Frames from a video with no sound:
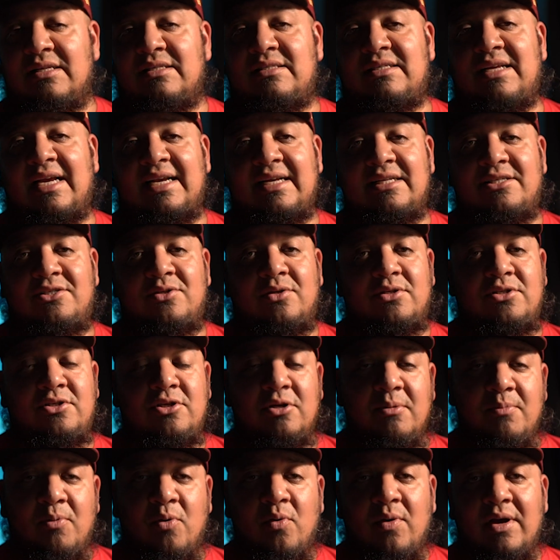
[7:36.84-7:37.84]
take it to a
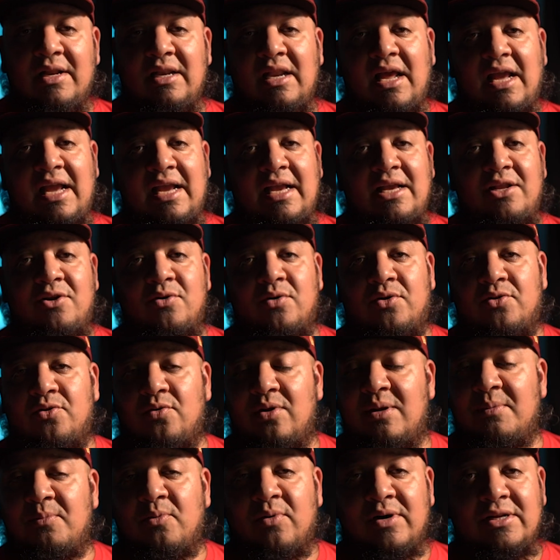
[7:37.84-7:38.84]
2.8 or a
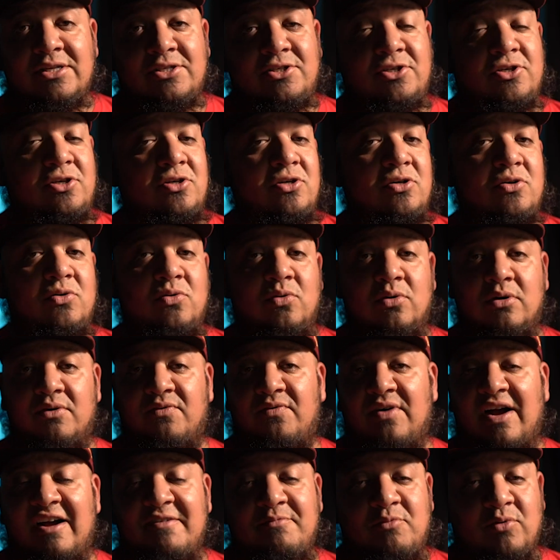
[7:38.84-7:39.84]
3.2 or a
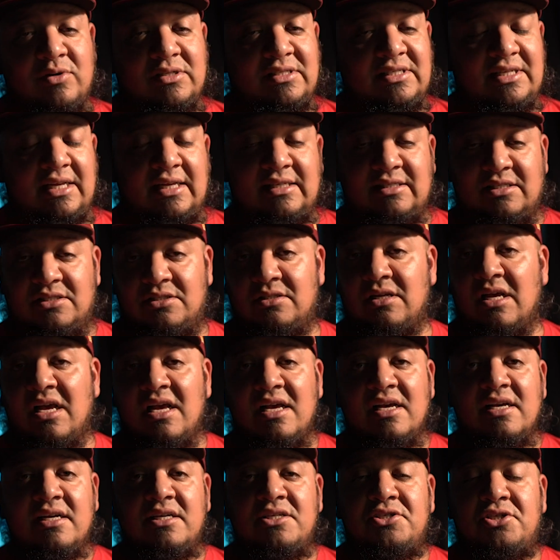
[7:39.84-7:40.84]
5.6, and
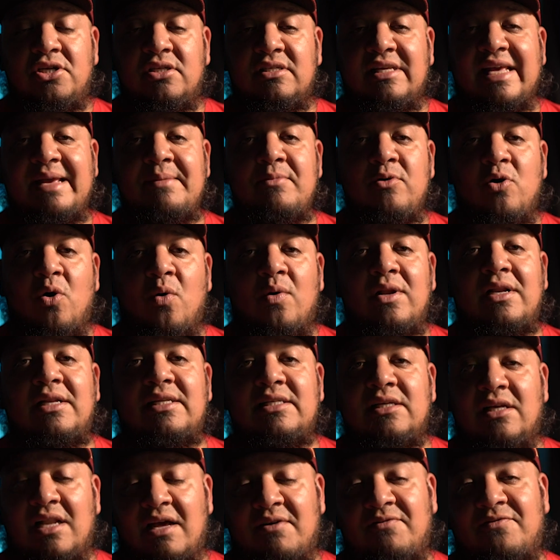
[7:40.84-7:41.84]
just keep going
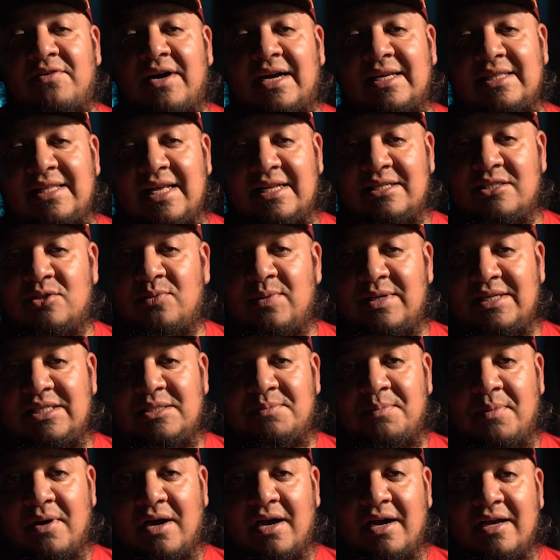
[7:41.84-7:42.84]
until I find that sweet
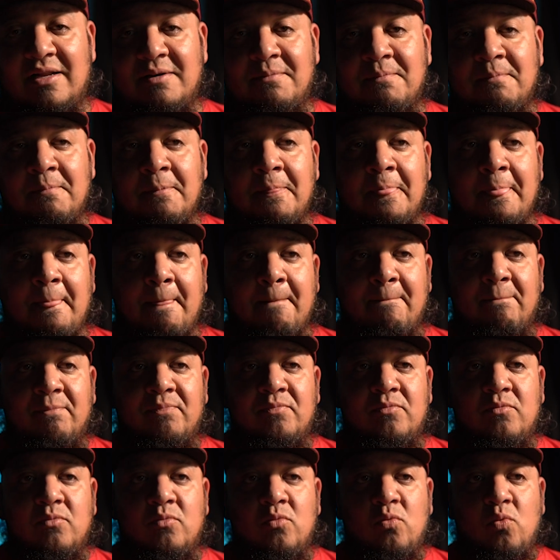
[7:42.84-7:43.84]
spot
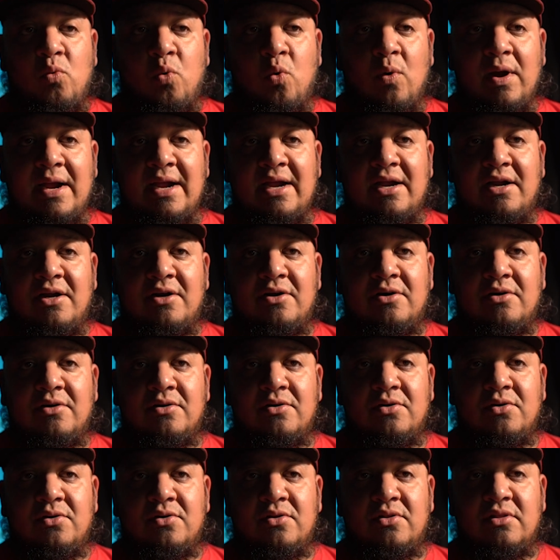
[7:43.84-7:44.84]
where
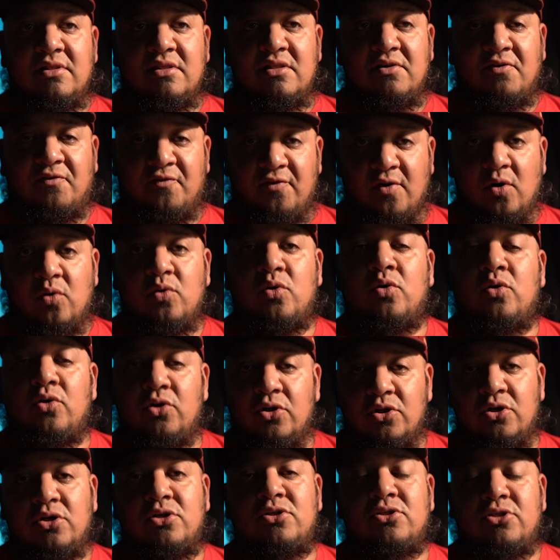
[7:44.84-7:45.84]
the photo
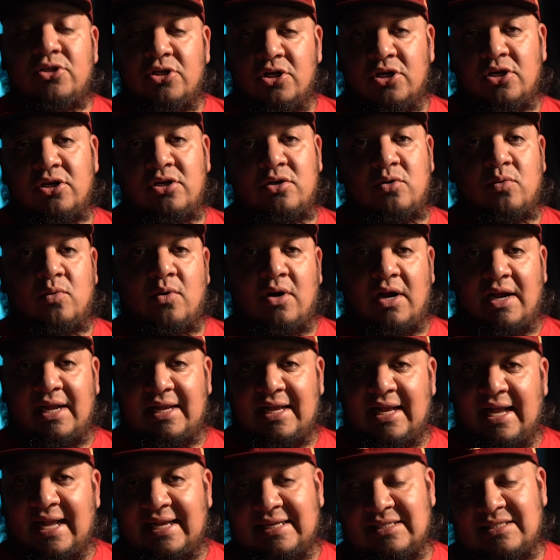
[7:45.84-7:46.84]
looks good, where
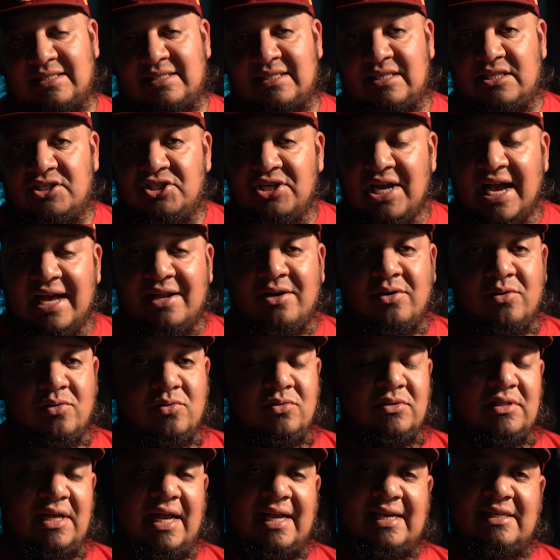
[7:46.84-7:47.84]
I can see
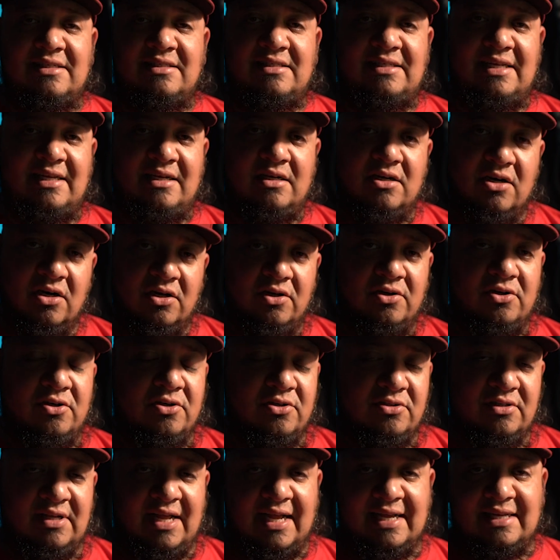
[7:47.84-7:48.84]
shadows, I can see
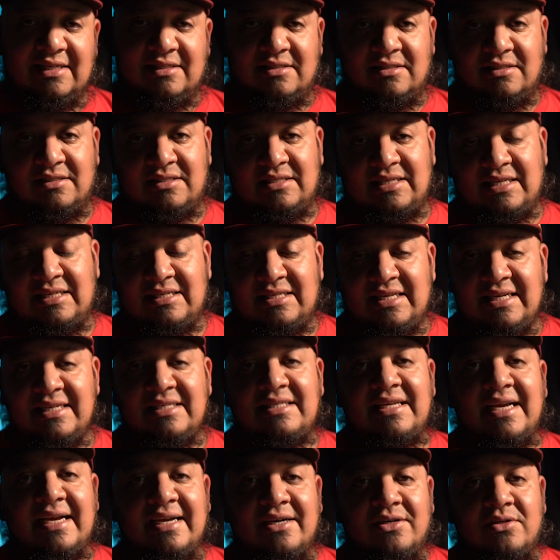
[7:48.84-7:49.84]
colors, I can see
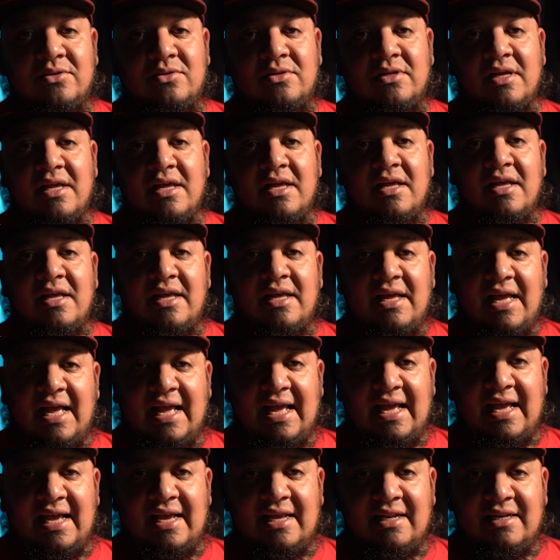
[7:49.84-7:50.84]
detail,
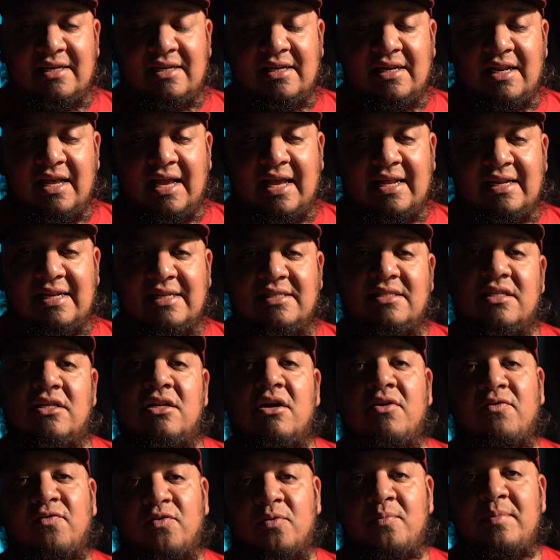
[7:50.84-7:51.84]
and it's
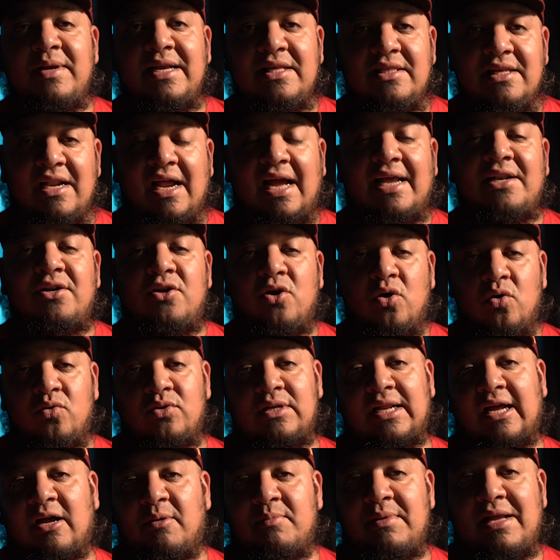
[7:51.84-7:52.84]
enough for me that I know
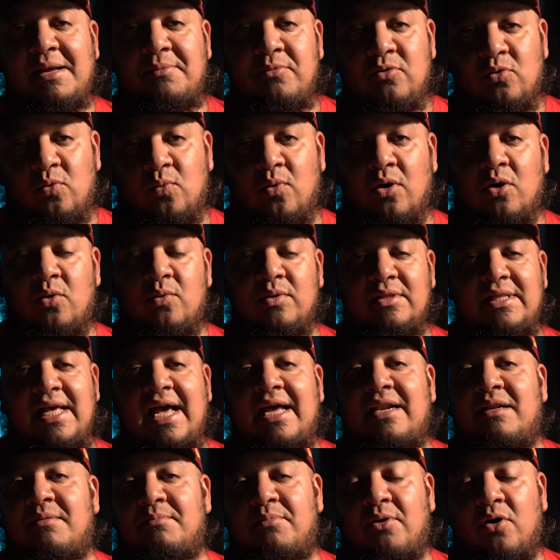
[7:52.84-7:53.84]
that I'll be able to work with
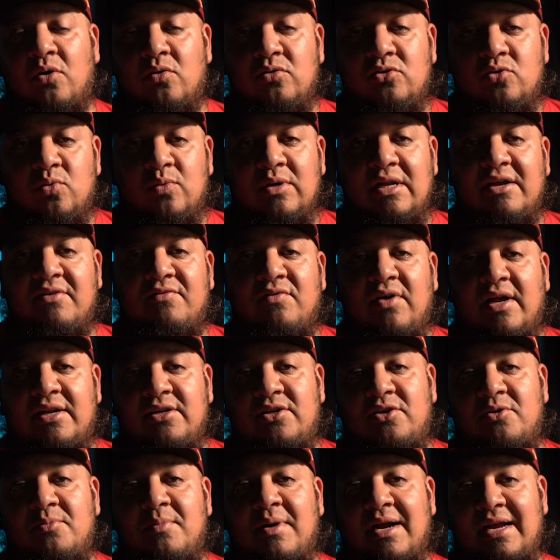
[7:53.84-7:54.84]
that in post whenever I
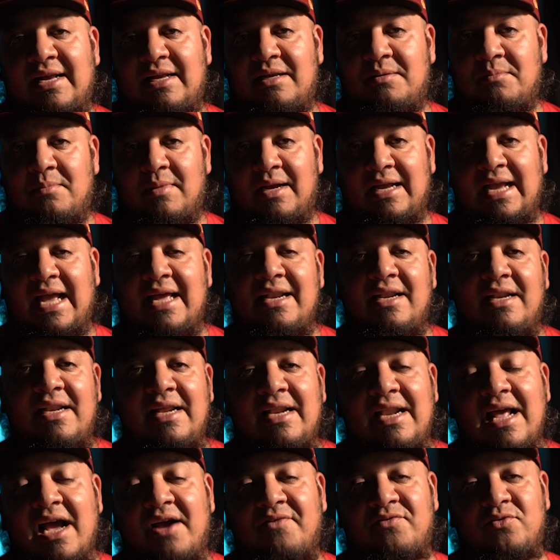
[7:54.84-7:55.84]
do my
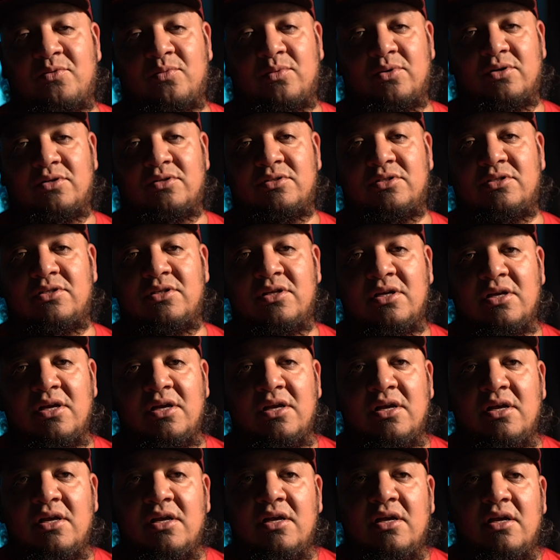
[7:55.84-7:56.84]
editing afterwards.
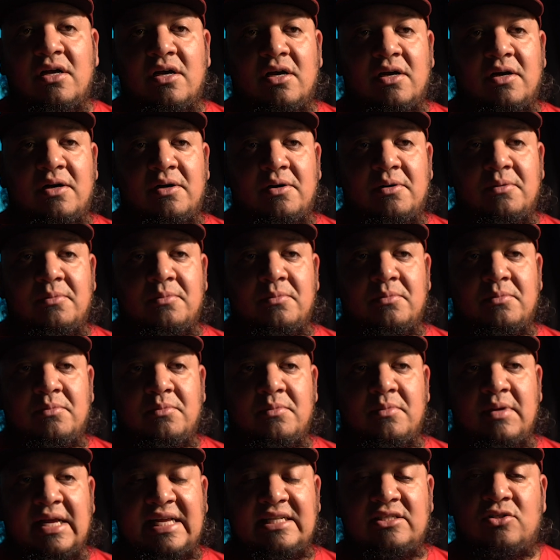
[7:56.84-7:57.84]

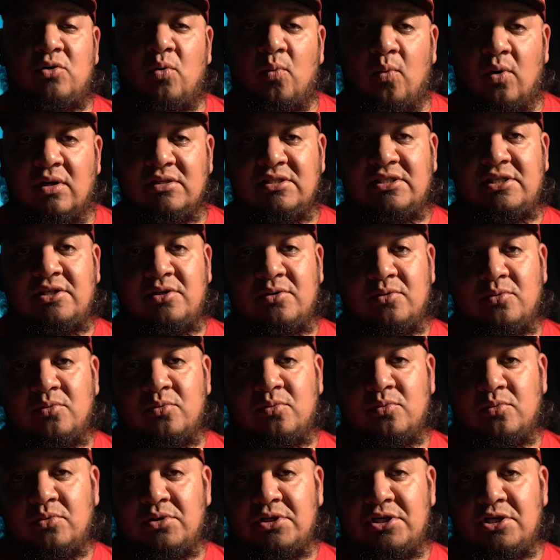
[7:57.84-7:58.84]
And so once
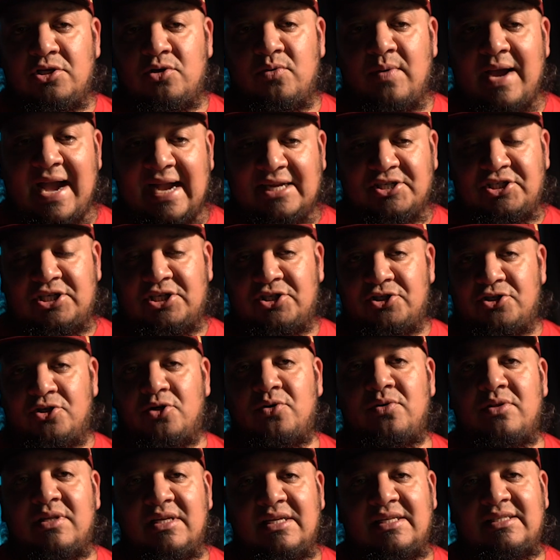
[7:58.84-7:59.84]
you actually
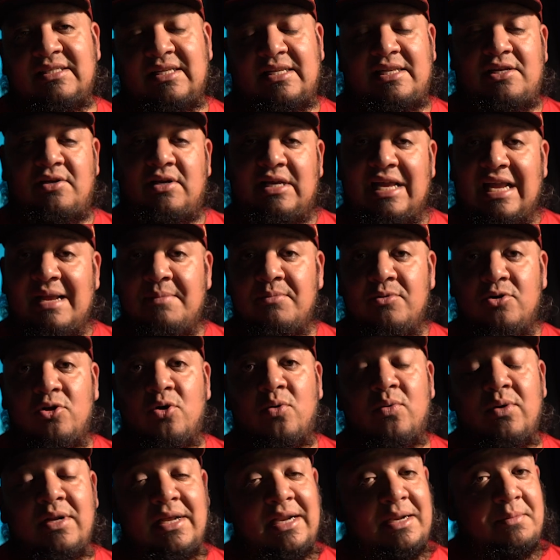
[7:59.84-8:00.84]
do this and you keep
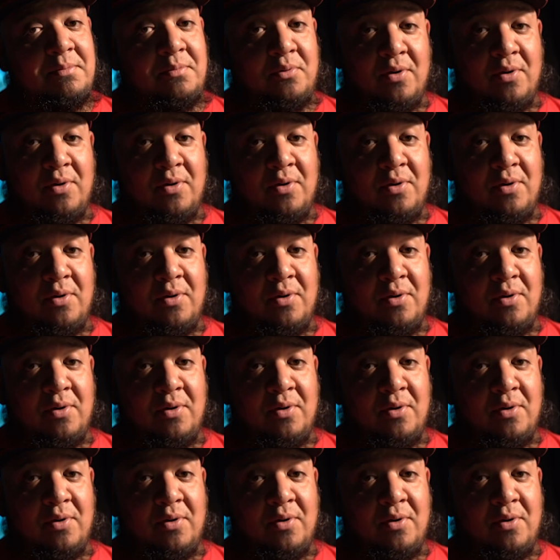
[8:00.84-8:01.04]
doing it in